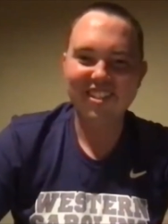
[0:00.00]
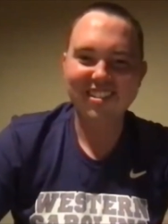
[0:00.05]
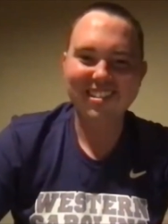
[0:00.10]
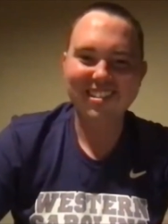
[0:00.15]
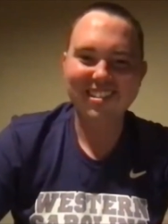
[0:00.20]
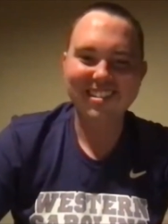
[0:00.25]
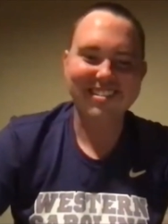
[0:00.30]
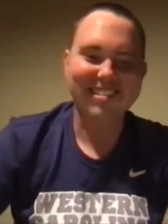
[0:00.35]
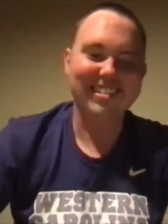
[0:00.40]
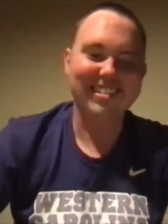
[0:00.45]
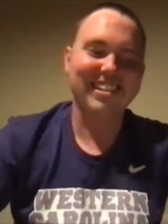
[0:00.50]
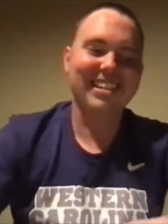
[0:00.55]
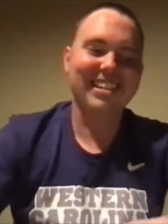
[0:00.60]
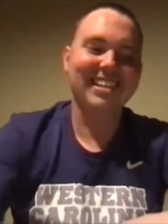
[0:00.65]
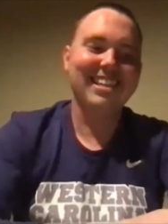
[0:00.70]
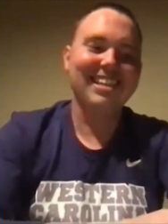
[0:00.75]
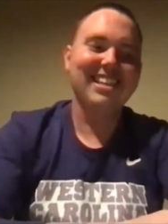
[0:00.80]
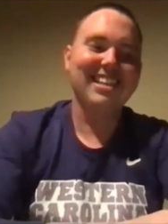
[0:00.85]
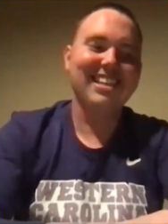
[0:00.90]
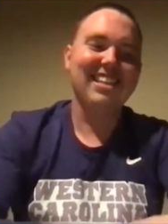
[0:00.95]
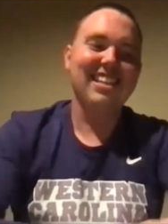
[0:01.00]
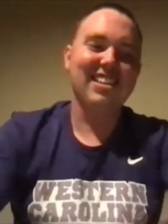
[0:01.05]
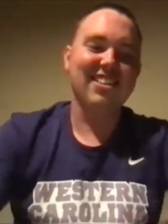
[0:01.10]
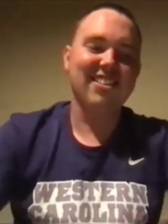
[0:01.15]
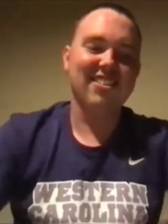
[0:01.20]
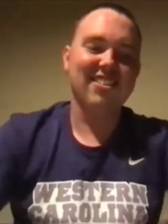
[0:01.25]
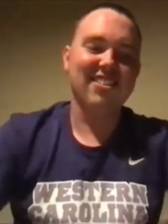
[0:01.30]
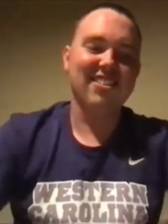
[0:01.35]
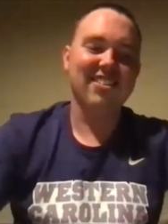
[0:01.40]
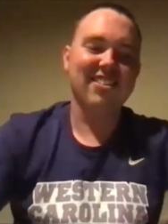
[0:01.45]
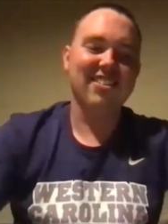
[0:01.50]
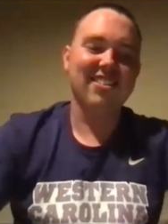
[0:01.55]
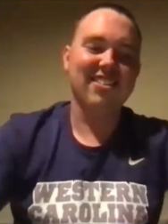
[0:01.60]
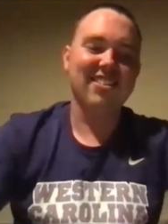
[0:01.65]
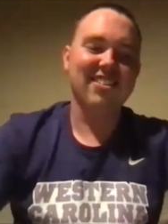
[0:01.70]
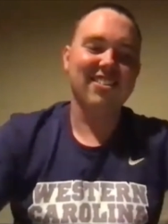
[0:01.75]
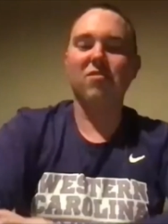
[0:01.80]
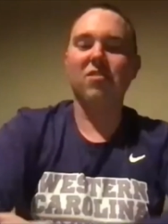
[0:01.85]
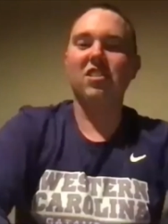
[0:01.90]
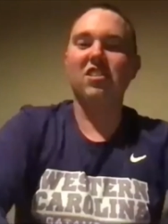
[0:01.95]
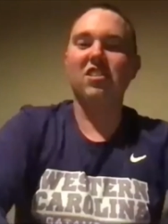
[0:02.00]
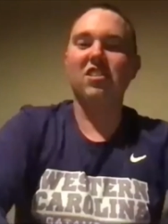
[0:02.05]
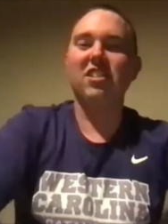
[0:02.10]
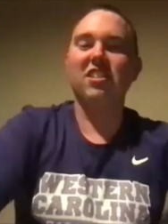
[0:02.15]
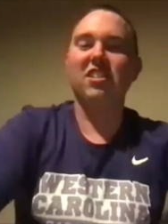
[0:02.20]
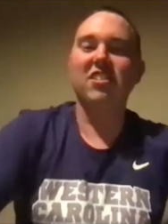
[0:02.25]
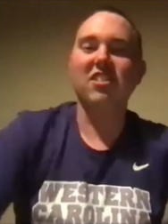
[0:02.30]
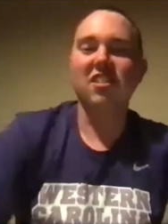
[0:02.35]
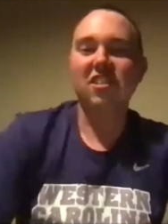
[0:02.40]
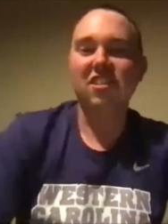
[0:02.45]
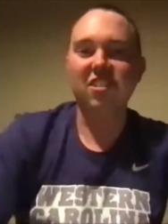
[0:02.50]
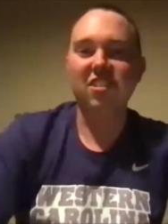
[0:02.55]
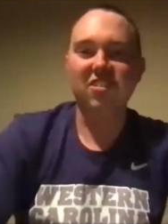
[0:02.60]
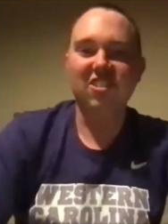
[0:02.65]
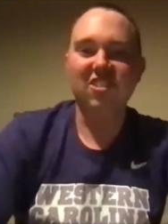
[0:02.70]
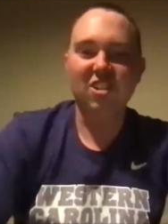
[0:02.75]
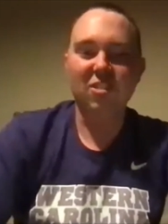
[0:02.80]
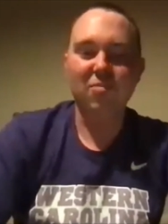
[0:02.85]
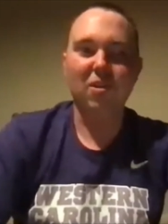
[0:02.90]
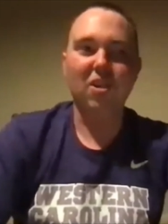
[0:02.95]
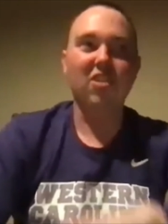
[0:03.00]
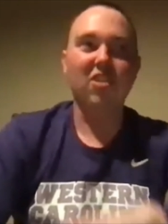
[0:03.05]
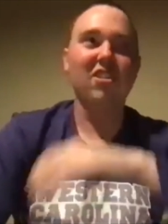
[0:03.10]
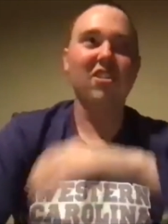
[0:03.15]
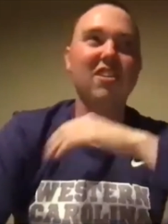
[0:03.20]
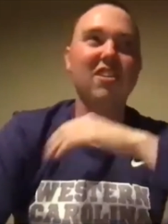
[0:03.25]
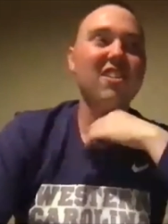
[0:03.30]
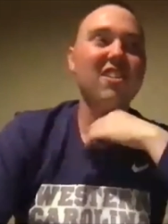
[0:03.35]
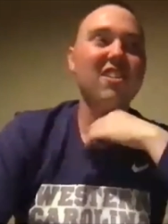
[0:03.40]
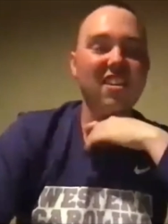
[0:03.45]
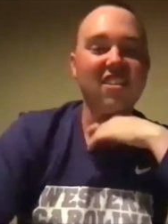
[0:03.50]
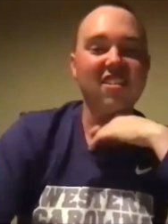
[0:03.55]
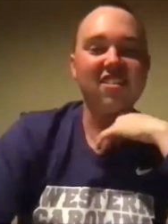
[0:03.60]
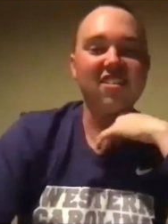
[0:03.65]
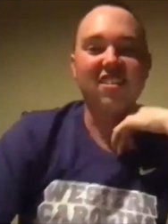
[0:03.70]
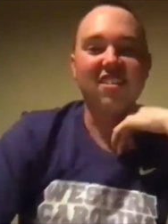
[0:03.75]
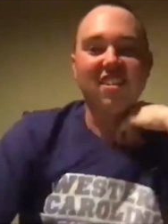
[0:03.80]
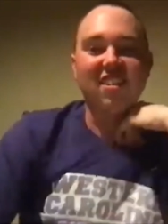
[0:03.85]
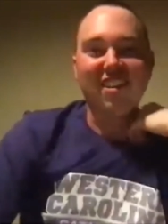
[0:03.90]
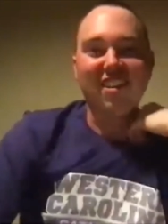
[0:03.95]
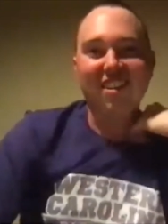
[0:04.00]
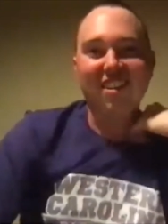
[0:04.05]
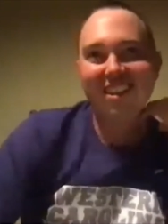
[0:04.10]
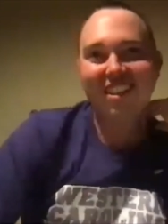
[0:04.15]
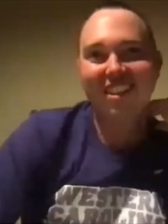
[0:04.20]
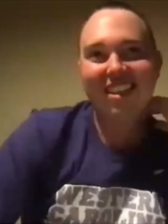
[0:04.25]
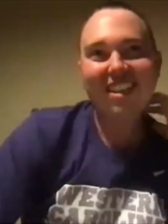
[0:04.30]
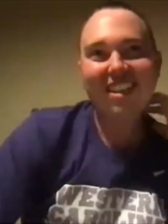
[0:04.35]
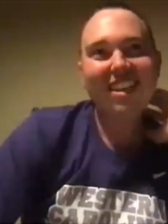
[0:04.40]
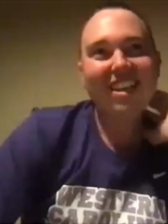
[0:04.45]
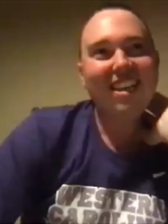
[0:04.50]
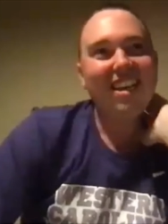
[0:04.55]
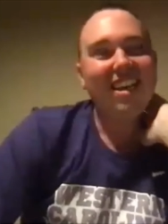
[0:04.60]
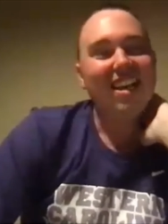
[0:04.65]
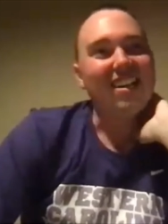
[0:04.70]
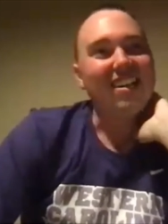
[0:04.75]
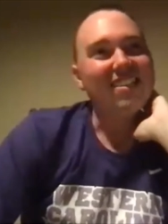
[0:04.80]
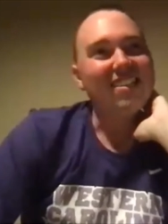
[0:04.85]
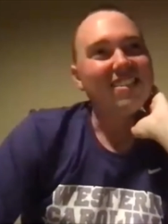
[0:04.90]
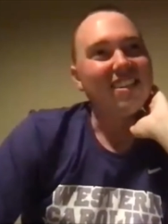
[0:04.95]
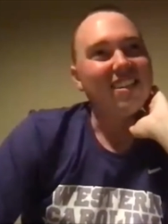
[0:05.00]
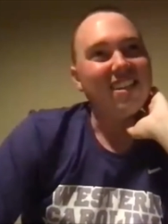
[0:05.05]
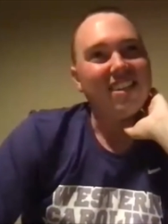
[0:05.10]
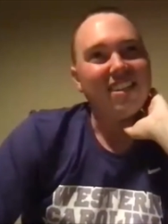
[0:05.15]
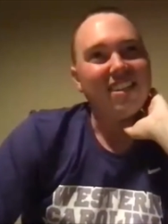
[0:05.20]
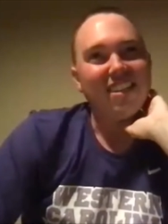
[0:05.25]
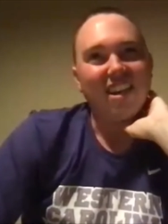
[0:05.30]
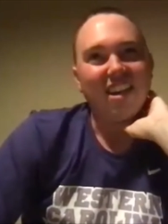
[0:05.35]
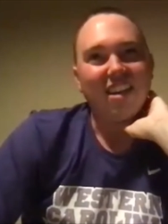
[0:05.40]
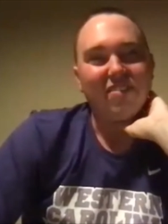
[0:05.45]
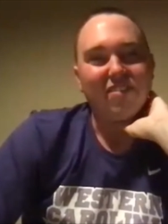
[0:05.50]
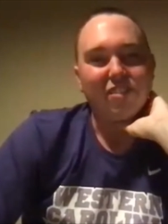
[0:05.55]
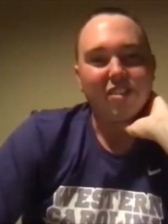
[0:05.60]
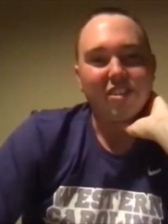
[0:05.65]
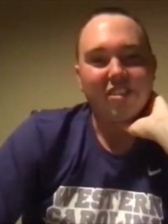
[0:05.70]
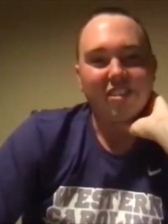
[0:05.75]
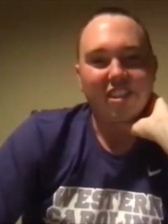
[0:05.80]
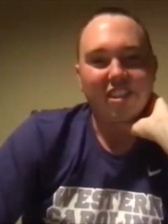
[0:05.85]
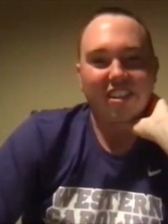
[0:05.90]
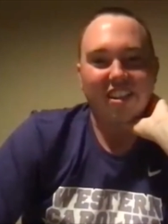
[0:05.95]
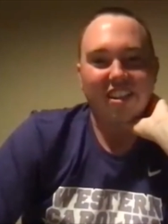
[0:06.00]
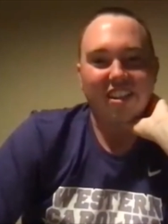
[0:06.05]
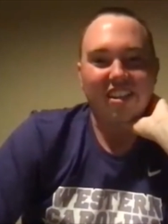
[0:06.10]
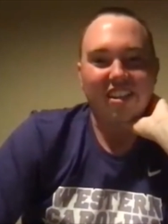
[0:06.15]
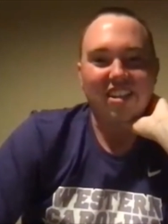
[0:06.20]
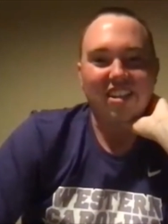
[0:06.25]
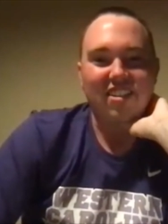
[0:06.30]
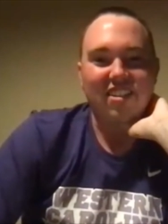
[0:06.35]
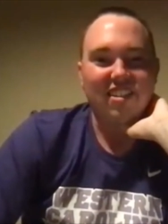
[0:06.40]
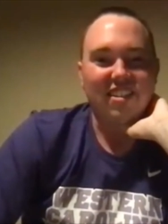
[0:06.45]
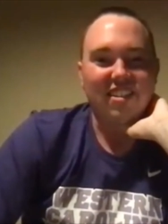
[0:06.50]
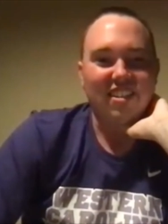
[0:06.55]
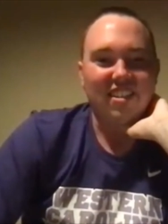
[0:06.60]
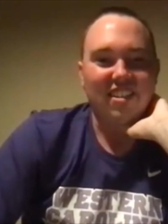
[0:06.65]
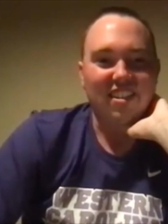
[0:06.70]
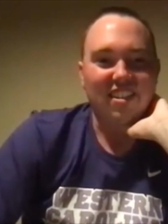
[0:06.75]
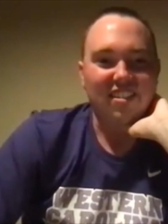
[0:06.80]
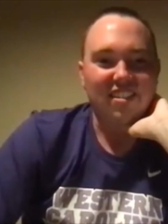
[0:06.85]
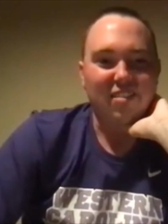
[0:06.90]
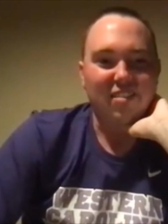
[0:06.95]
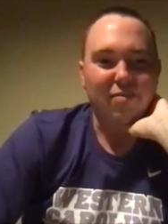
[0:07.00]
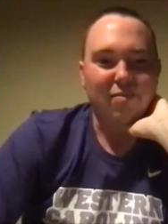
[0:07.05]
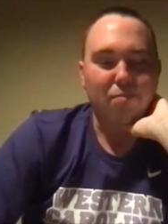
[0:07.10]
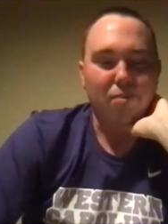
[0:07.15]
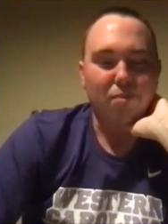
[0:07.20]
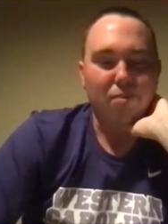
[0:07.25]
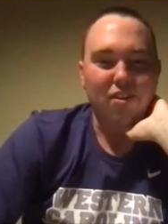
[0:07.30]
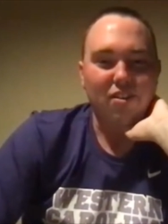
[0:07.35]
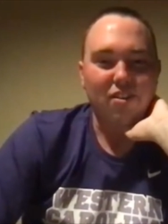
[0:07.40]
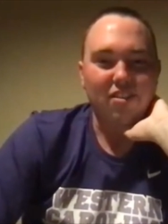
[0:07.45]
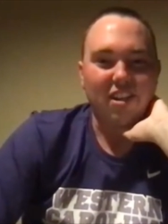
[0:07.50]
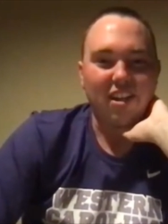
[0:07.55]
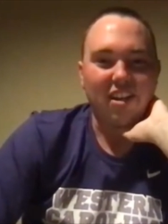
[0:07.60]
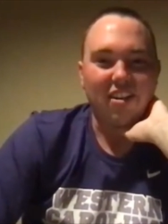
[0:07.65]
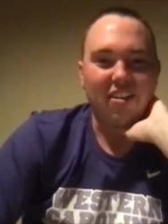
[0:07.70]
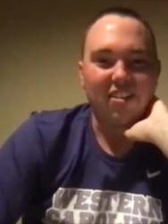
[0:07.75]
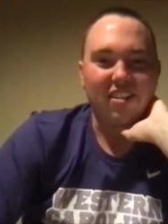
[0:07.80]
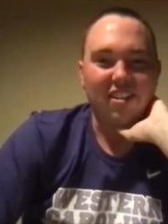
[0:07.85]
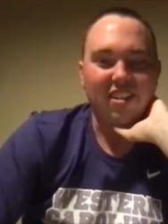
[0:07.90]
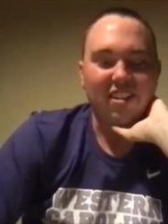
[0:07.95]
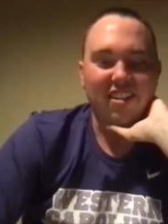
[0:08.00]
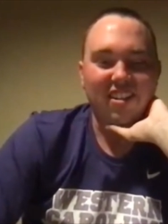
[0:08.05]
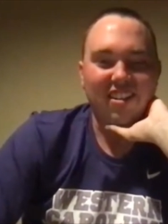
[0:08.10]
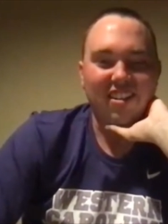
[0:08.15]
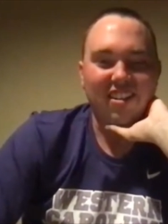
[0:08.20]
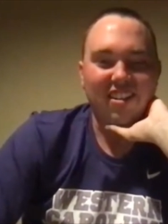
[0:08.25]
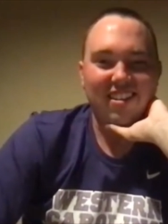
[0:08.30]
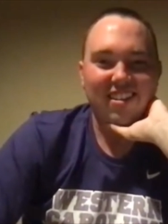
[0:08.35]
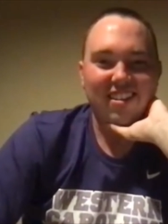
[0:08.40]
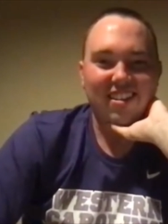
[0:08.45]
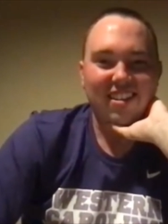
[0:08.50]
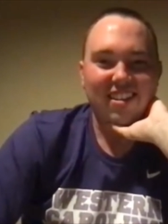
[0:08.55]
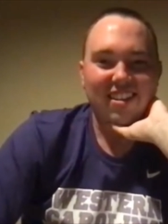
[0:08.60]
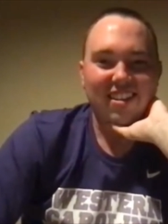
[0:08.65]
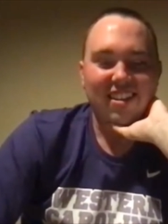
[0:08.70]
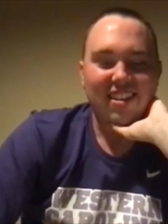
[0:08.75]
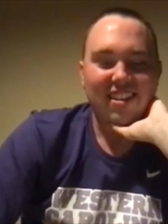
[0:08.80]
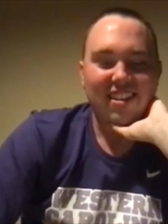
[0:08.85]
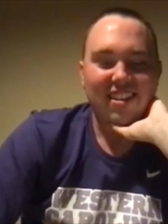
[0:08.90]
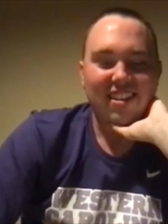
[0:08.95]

Like, you can have these. He's like, this is the worst shit you can do to your body. I said, yeah. And he said, I've always had like an addictive personality.